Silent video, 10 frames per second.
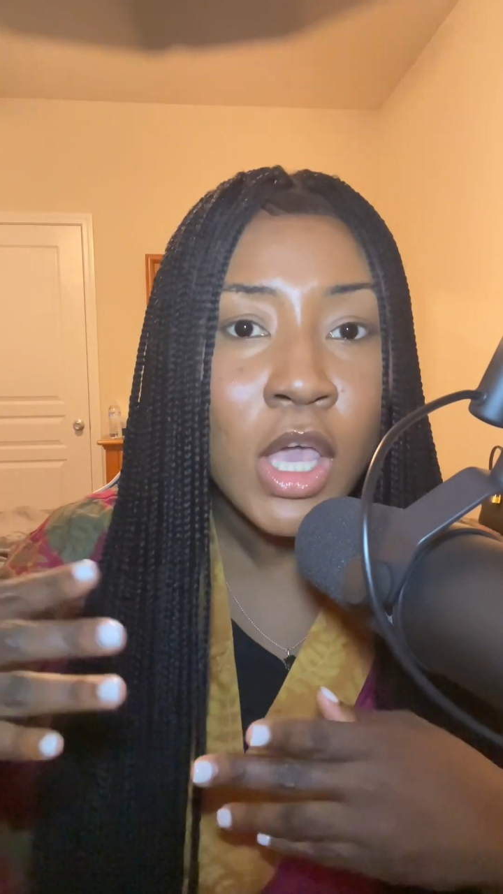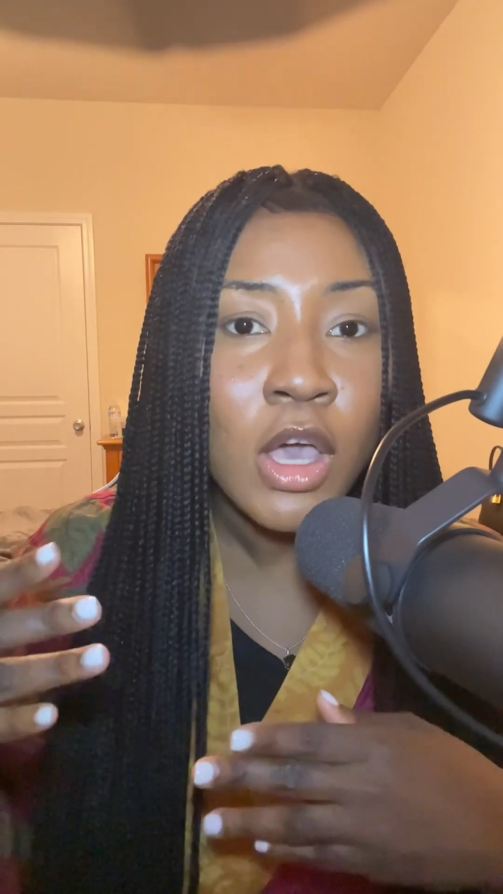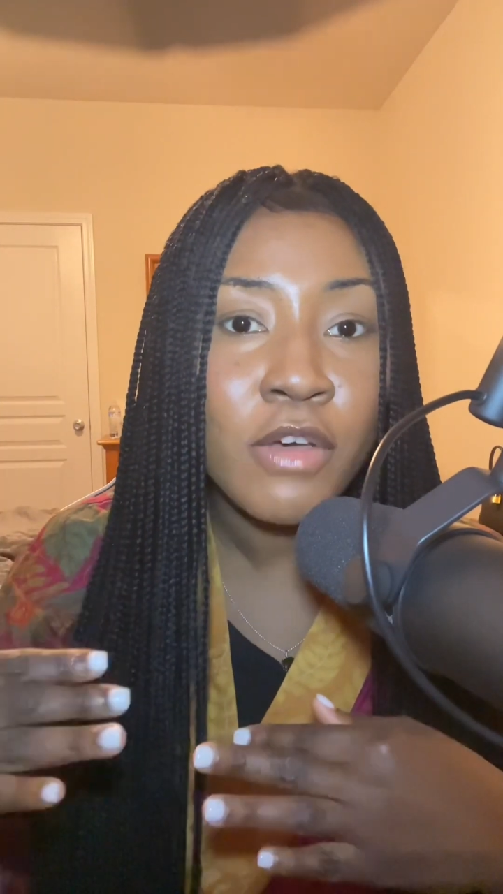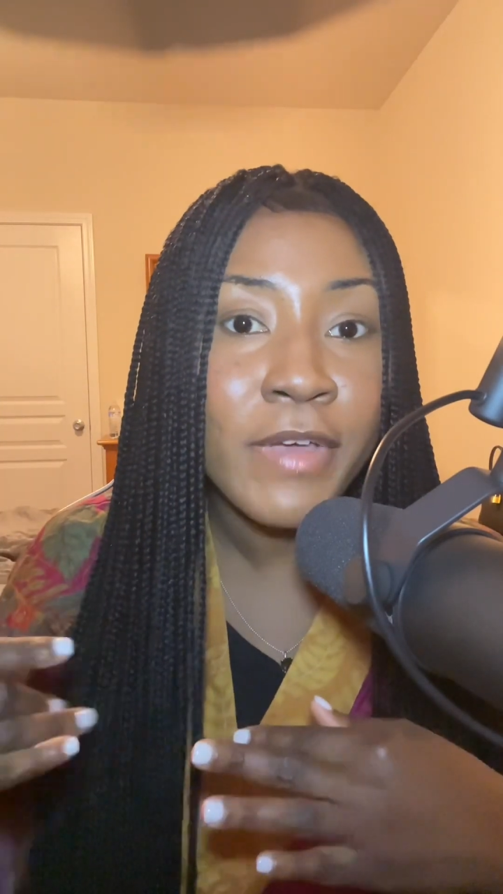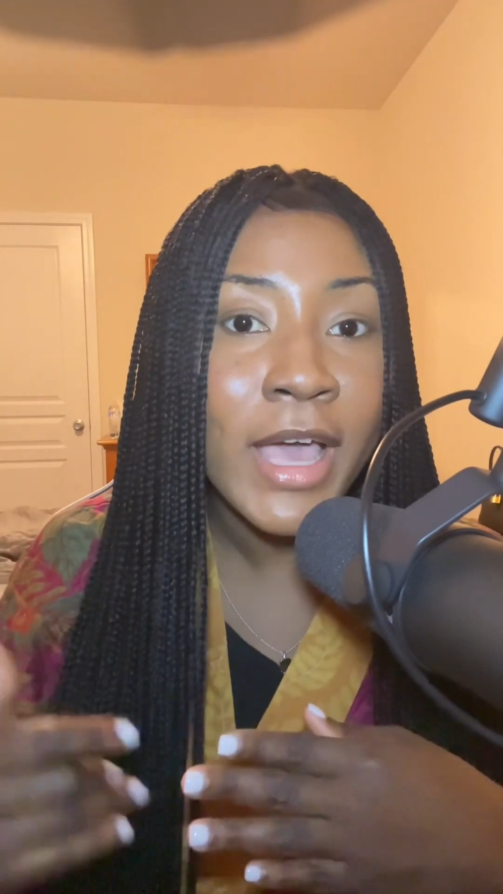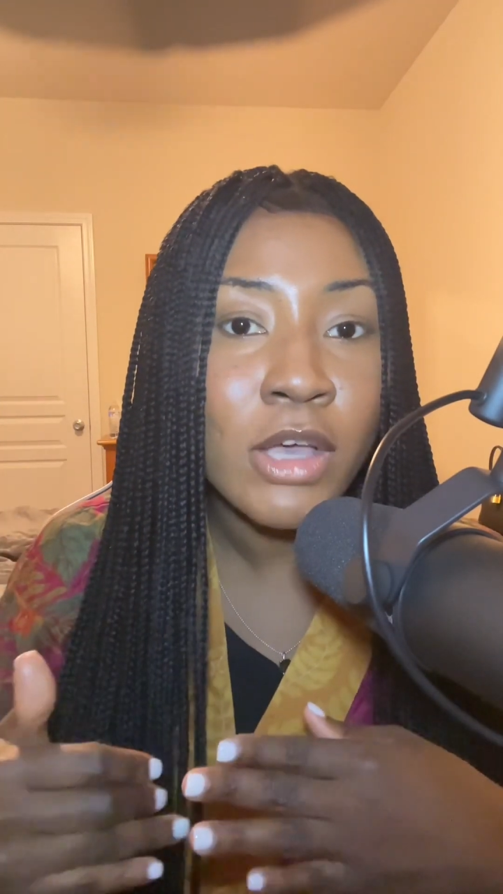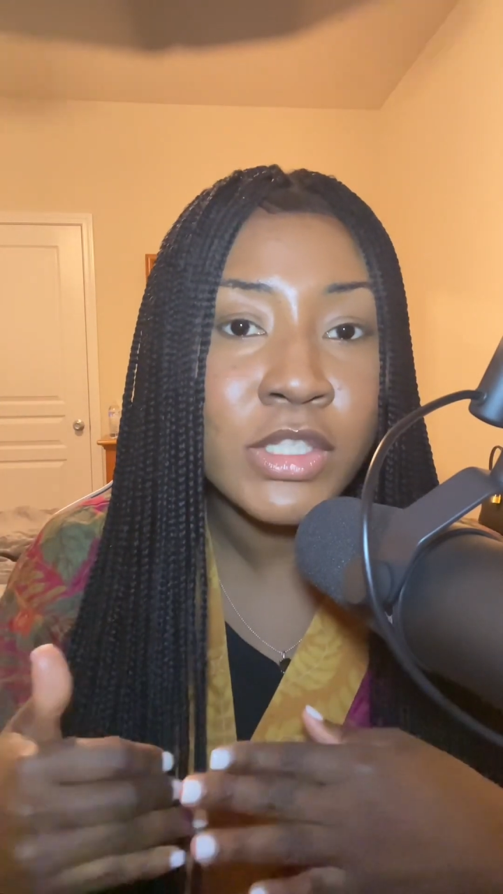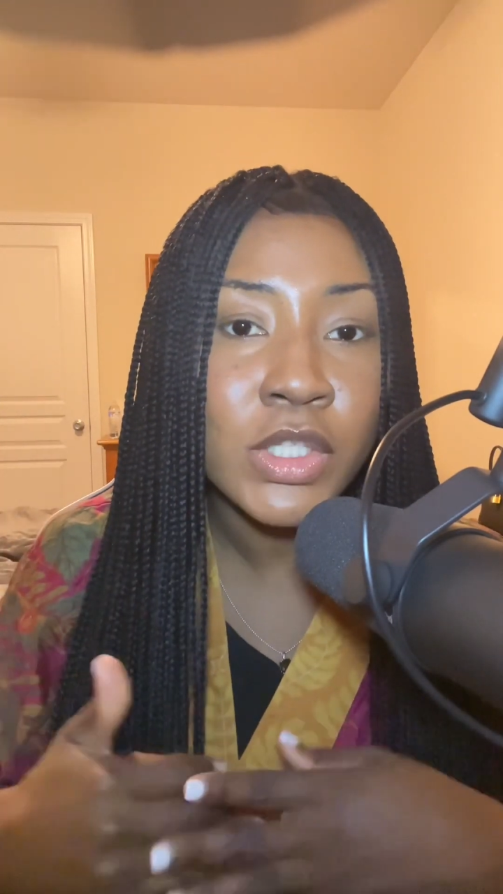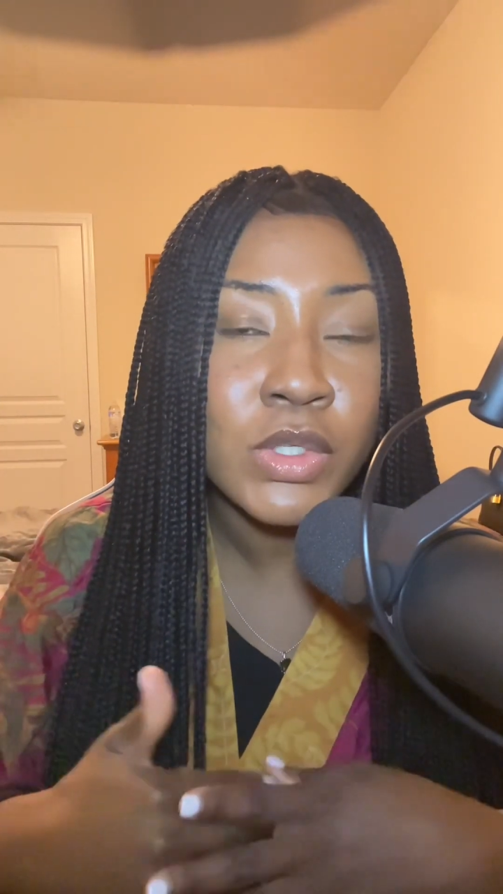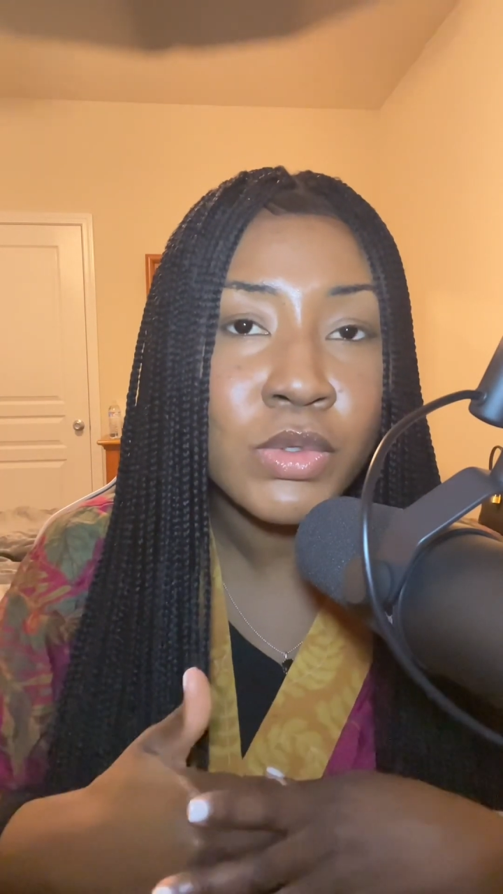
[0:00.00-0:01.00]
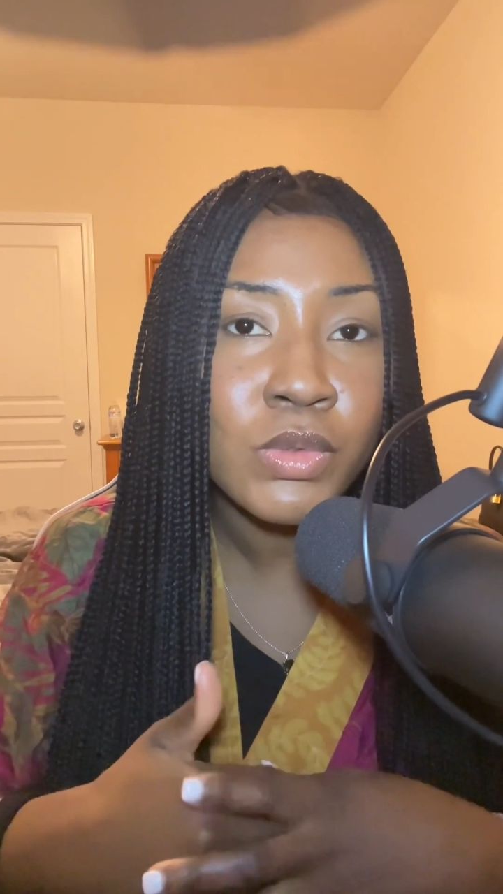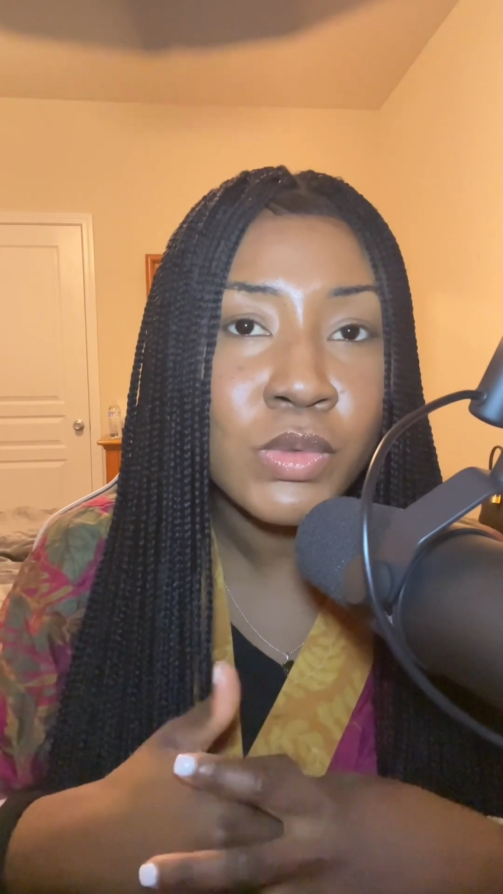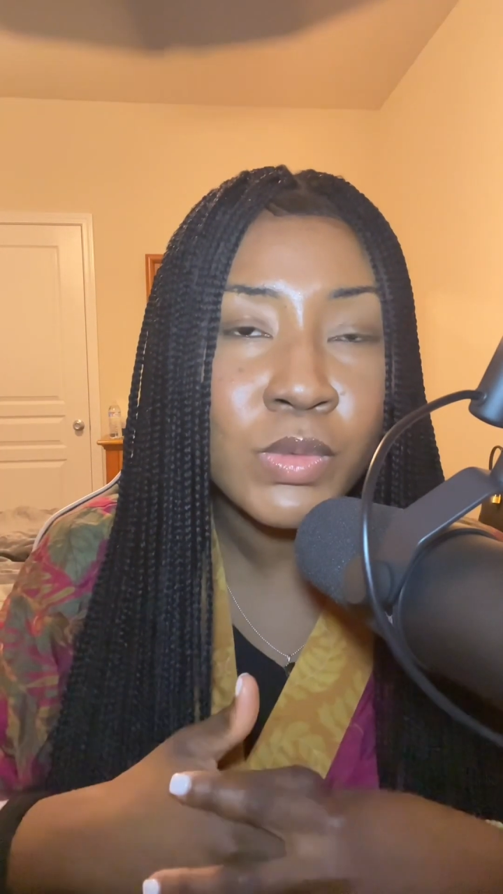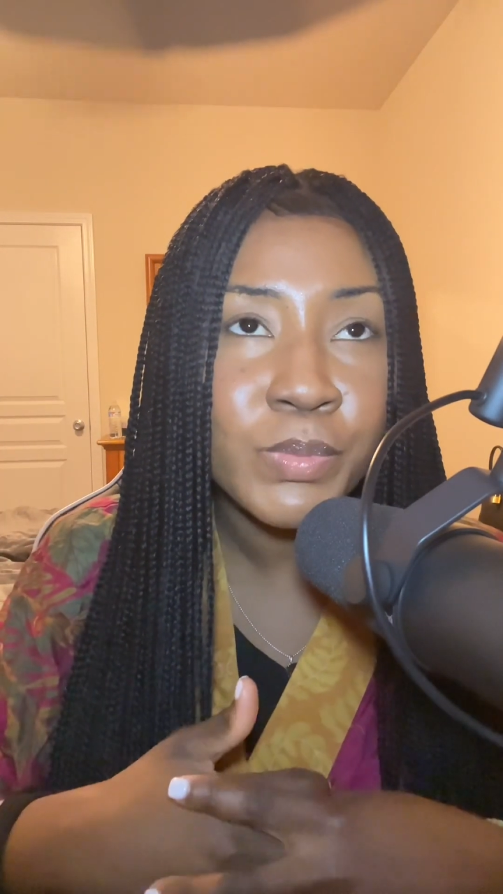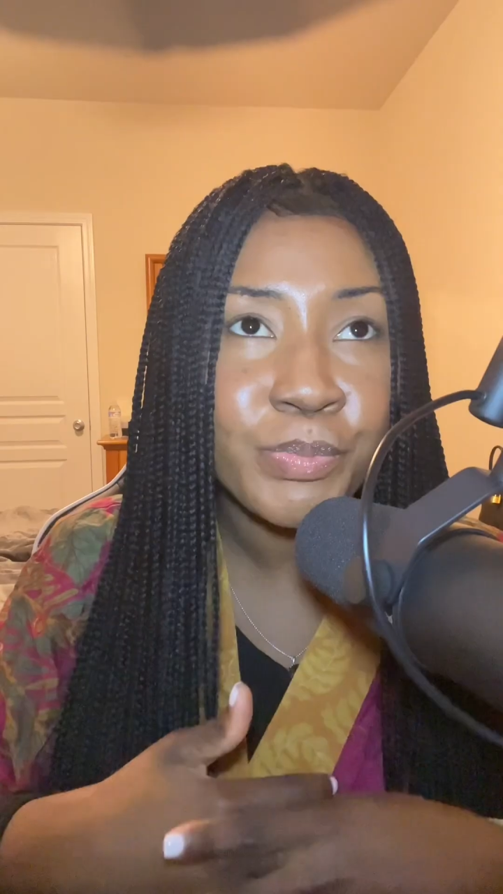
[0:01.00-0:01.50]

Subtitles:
of how to